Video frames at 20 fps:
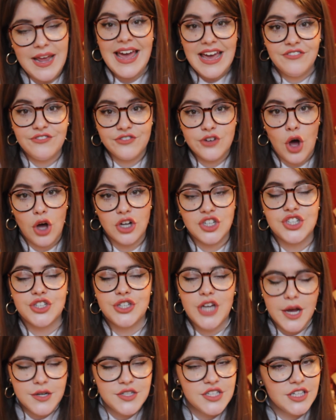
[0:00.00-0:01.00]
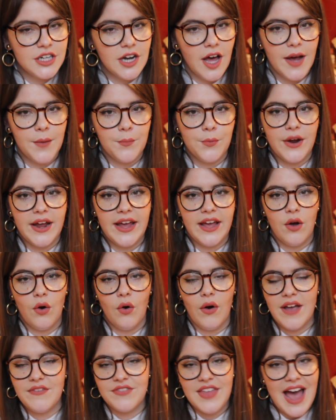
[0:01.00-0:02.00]
If not, go to the library,
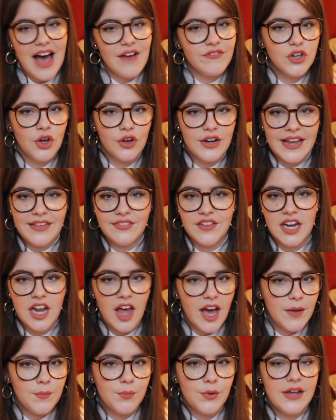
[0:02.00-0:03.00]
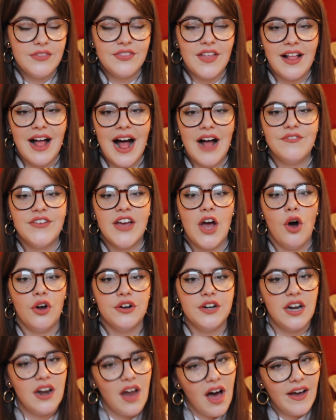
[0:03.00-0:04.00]
or if they haven't got it in the library, they'll have it
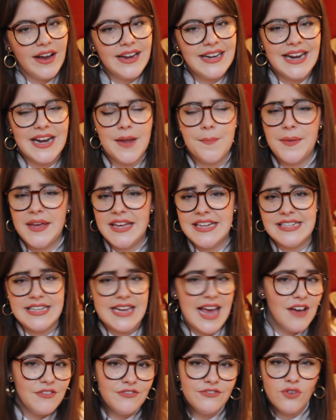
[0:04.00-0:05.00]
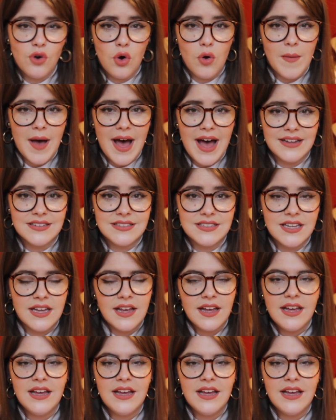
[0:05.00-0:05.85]
online in a PDF format.